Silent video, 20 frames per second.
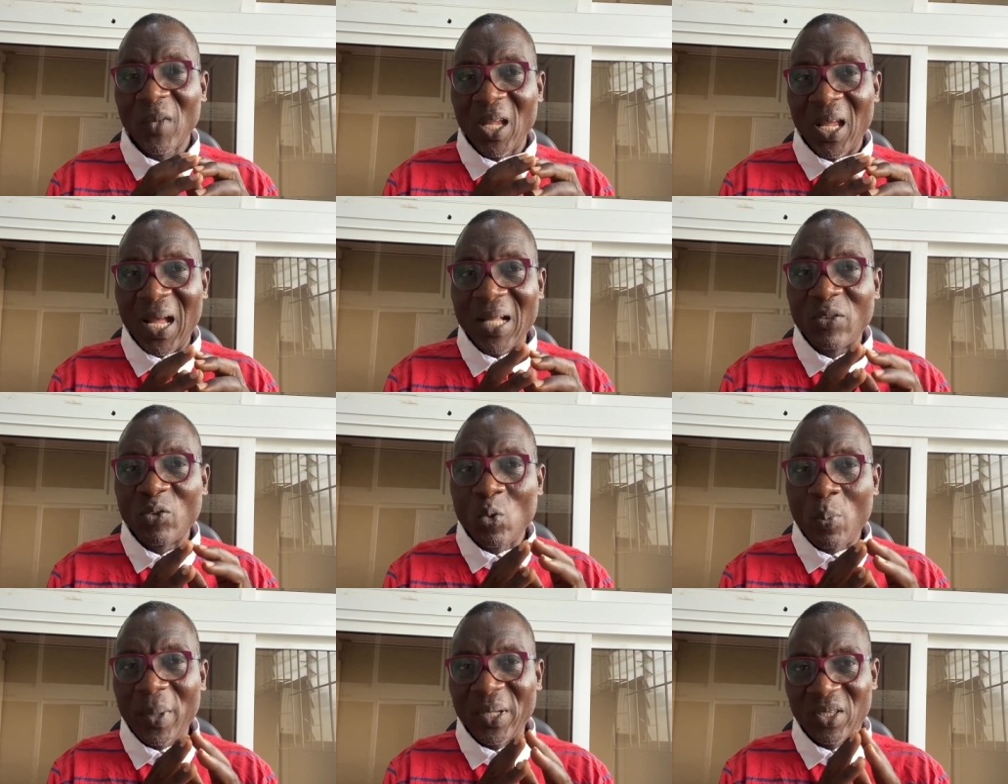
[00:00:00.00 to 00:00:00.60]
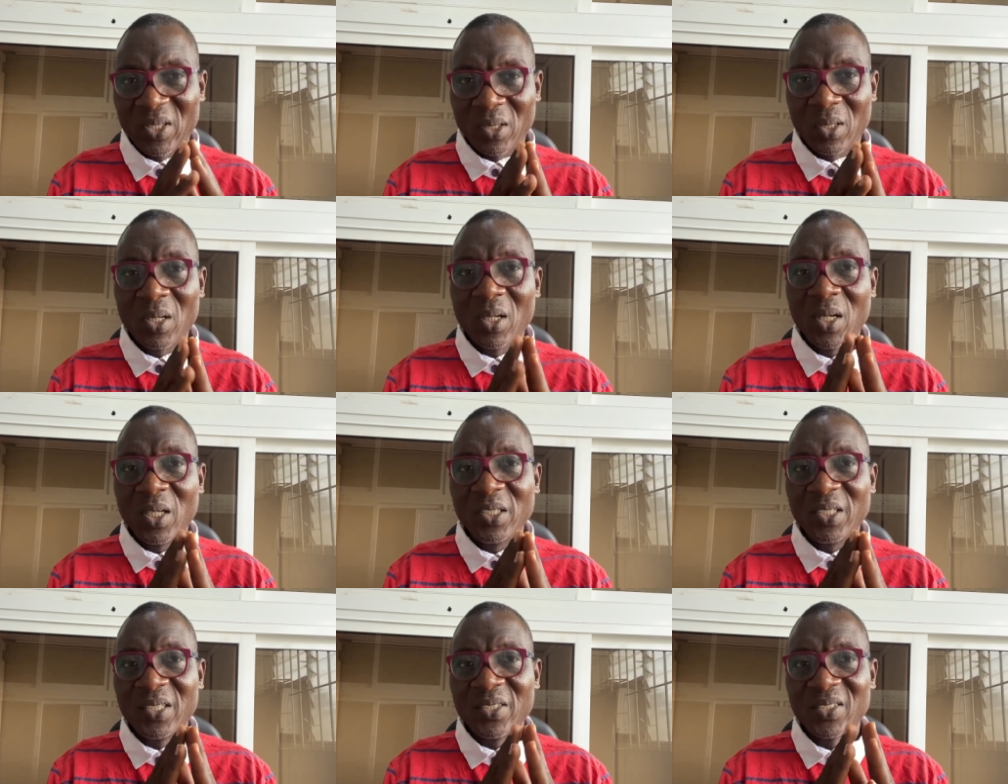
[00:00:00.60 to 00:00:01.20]

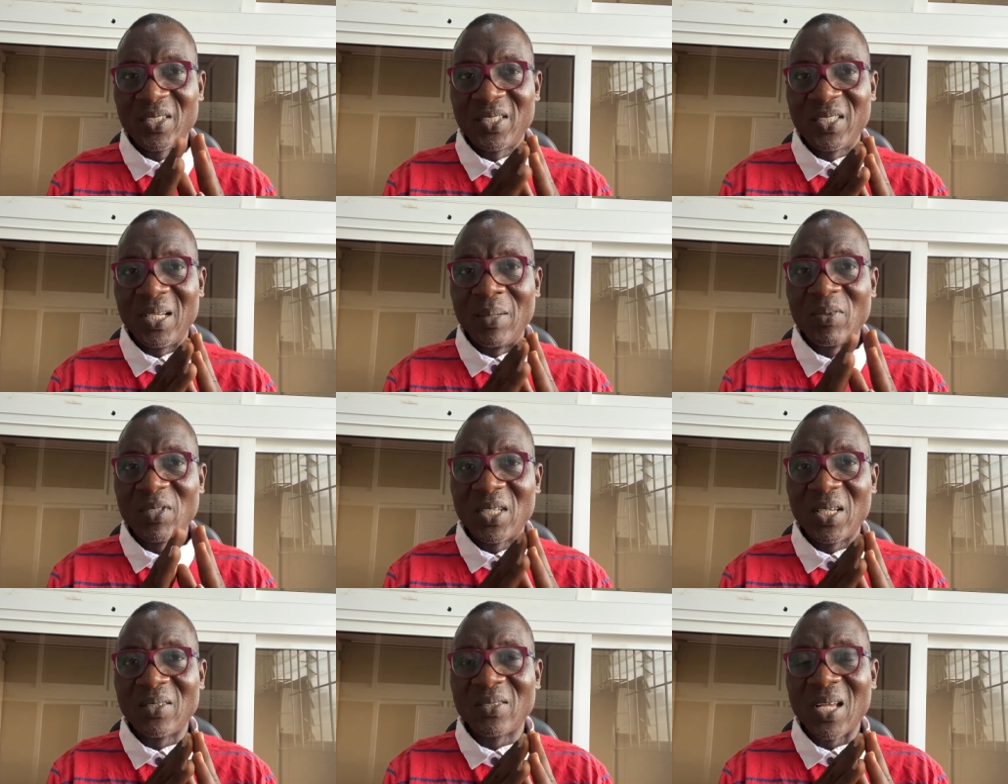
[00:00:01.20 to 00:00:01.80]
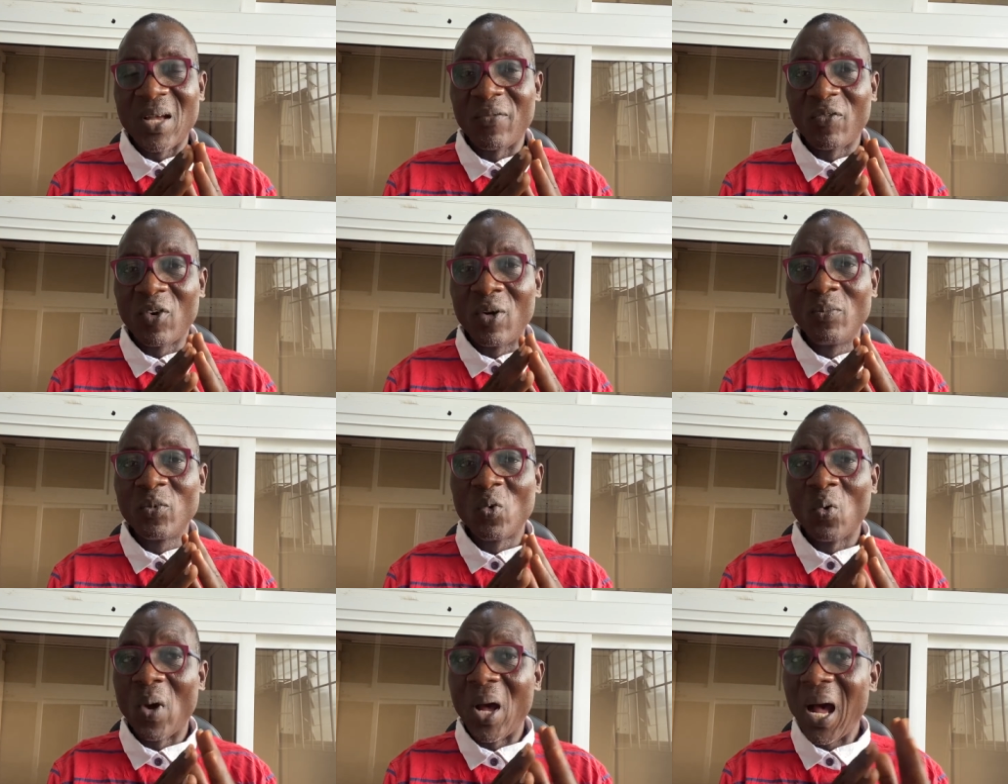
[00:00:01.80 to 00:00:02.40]
ethnomethodologists themselves have
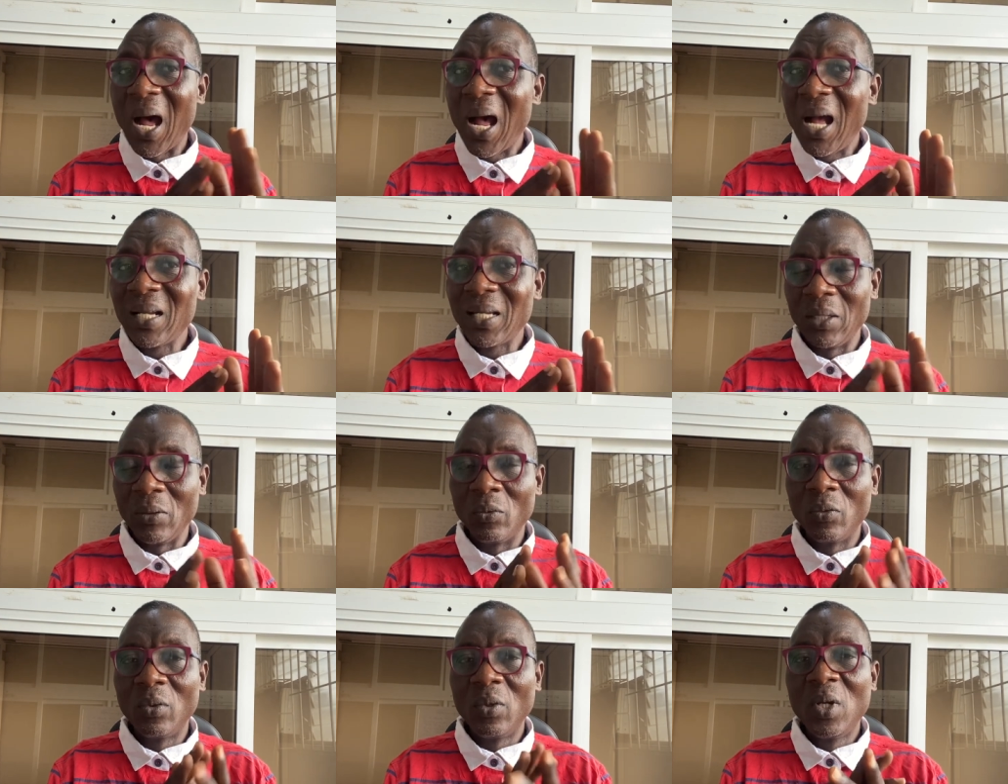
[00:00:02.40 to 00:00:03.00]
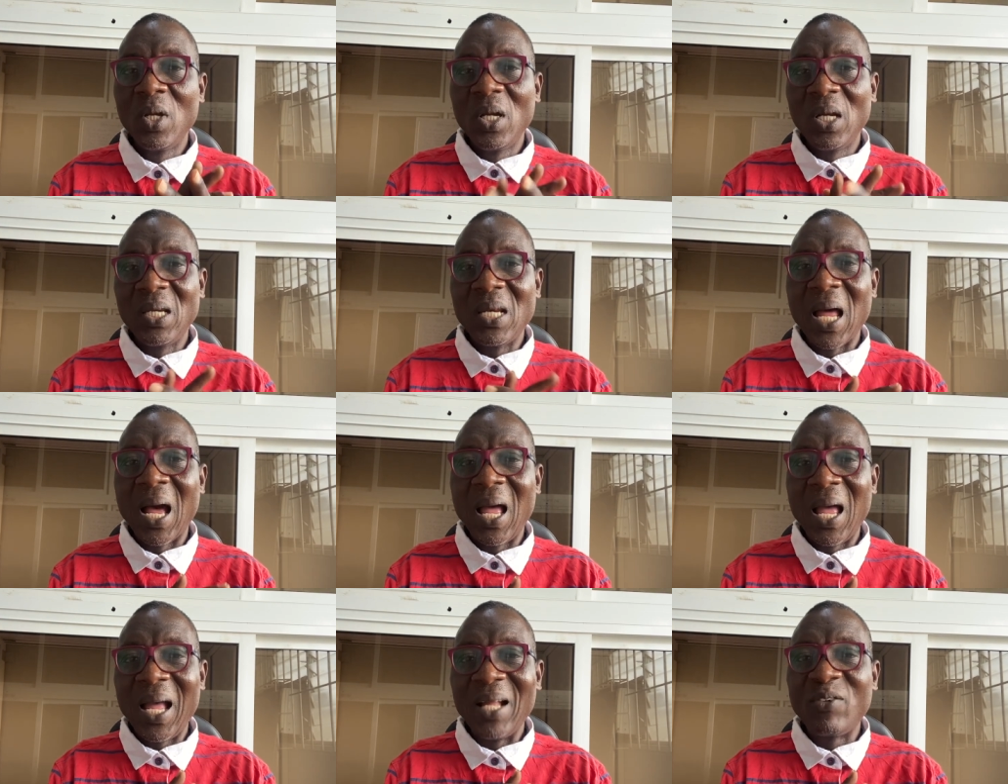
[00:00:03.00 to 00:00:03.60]
come to argue
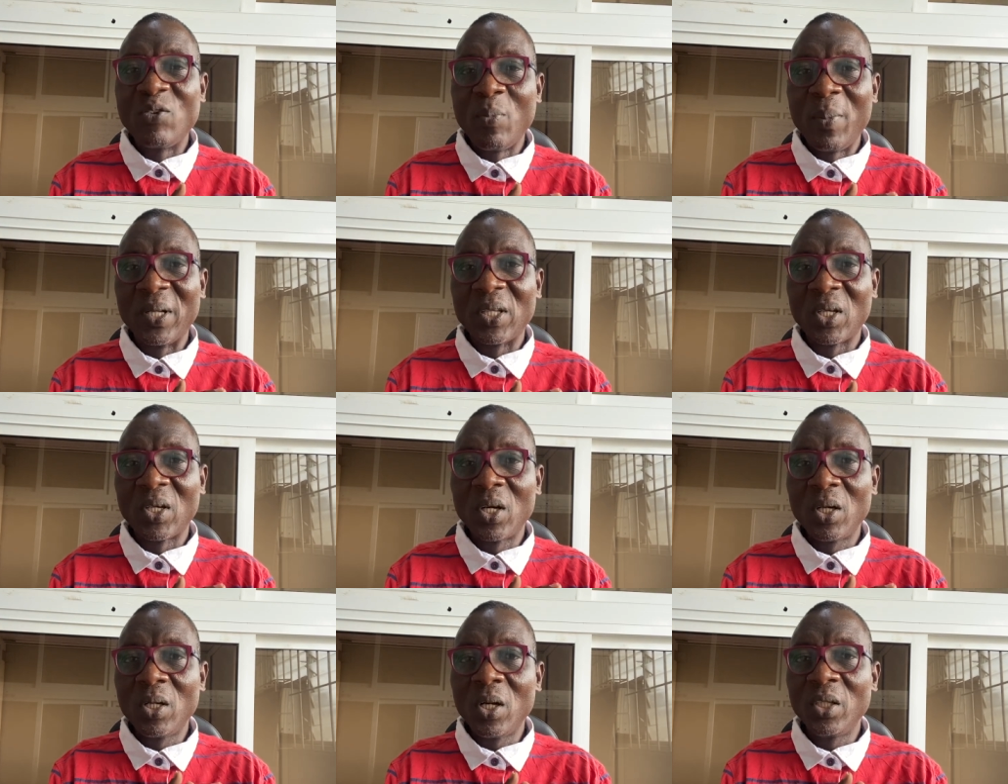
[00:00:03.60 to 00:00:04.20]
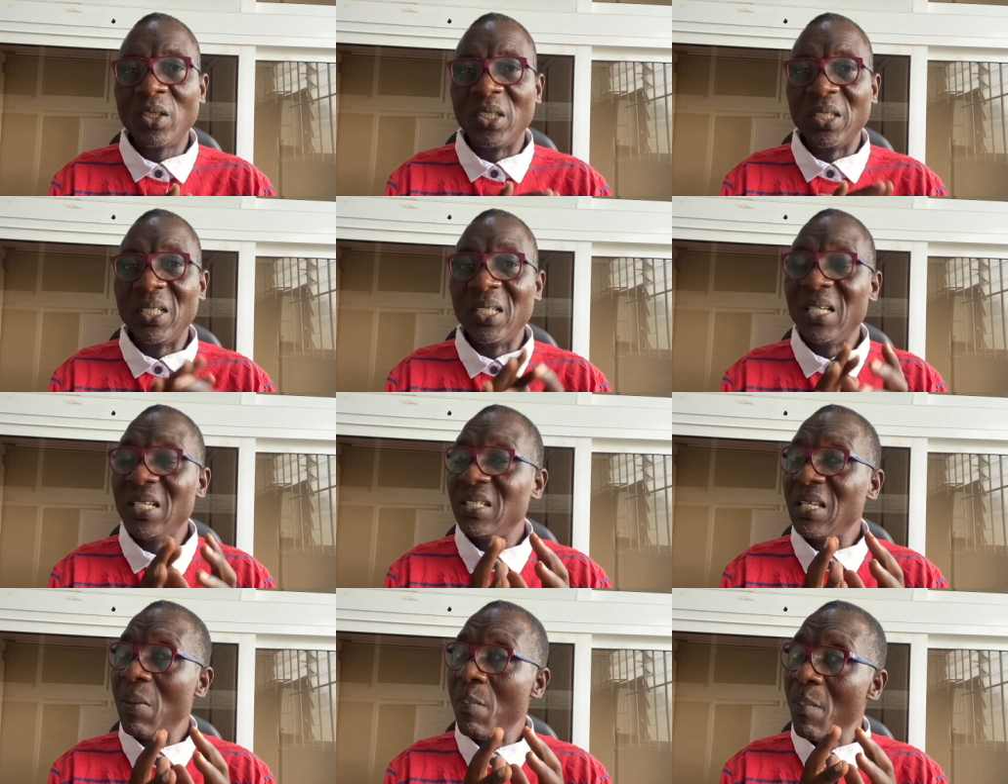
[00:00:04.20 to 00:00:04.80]
that ethnomethodology
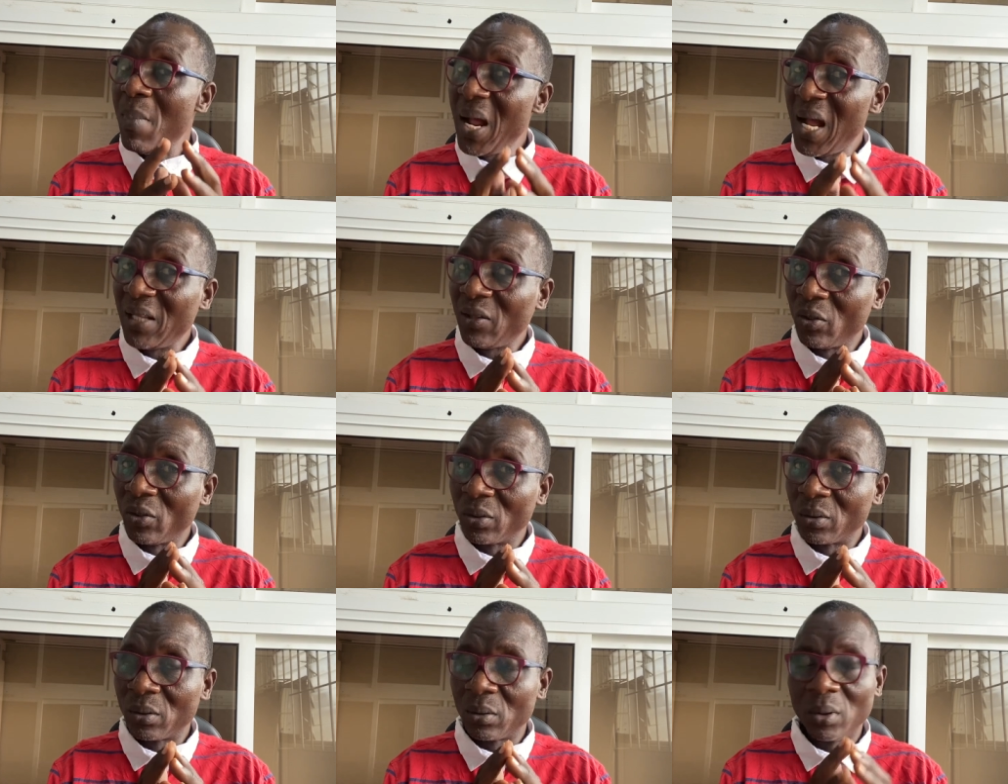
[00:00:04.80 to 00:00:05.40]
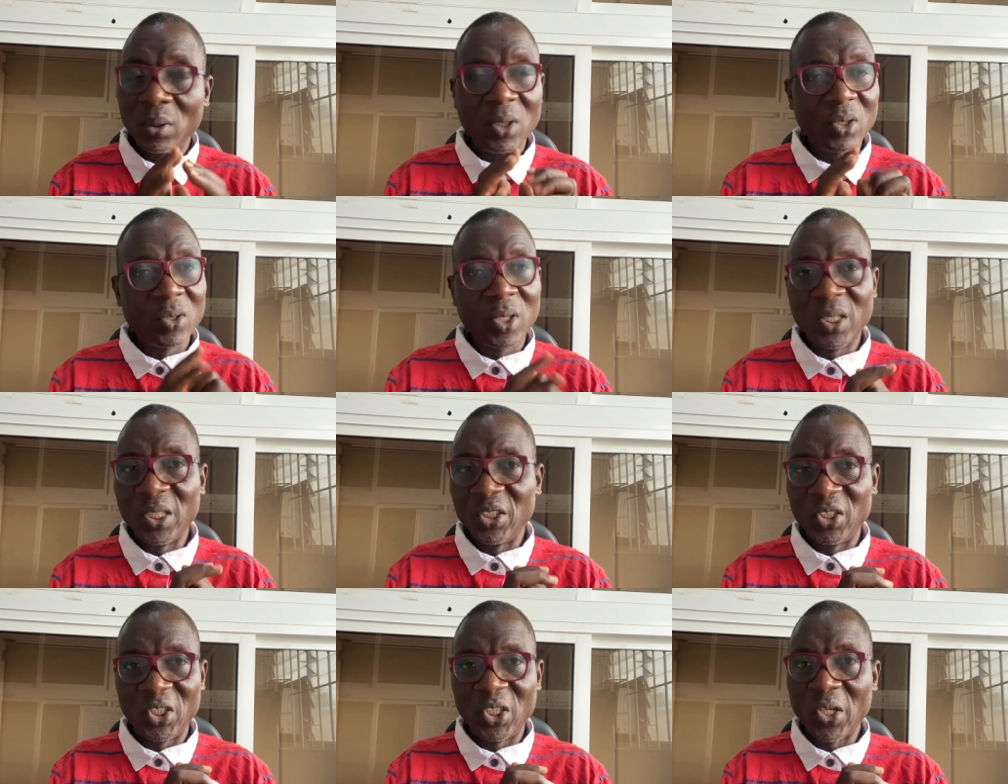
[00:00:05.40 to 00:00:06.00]
is a method, it's not
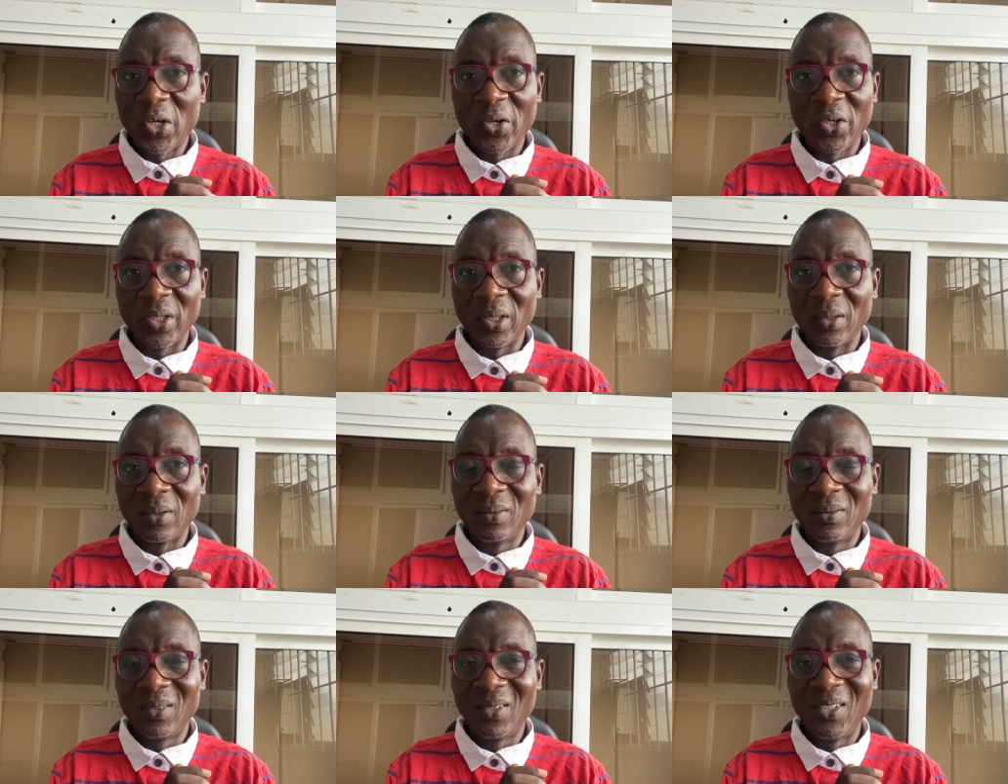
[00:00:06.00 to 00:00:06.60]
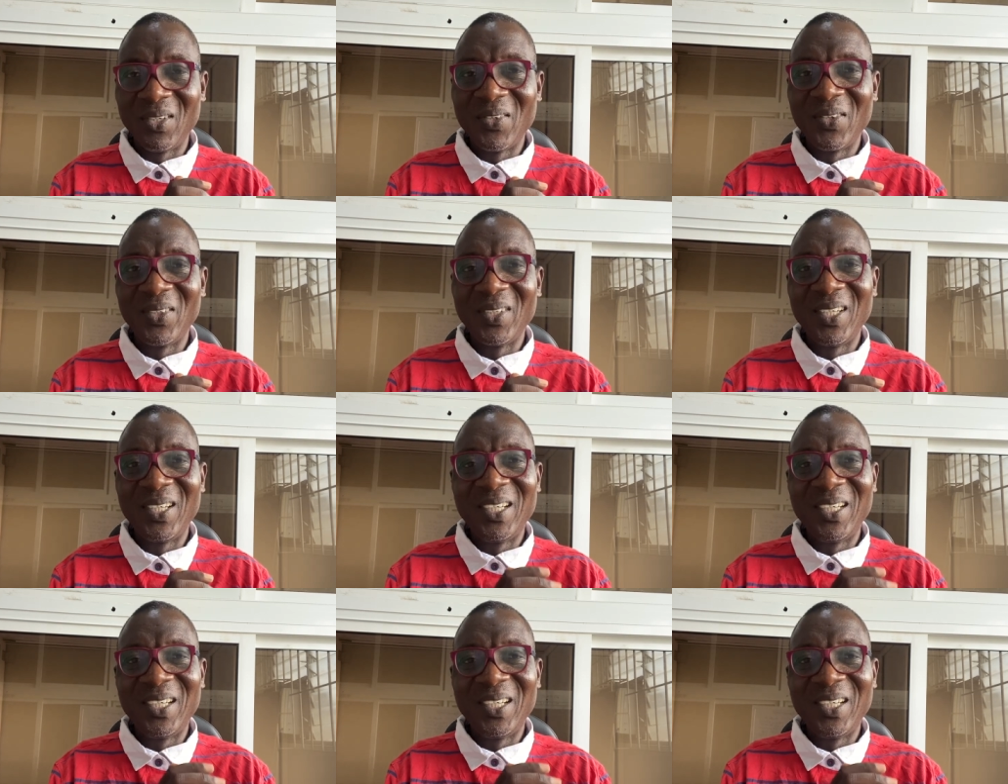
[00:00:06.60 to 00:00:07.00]
a theory. You know,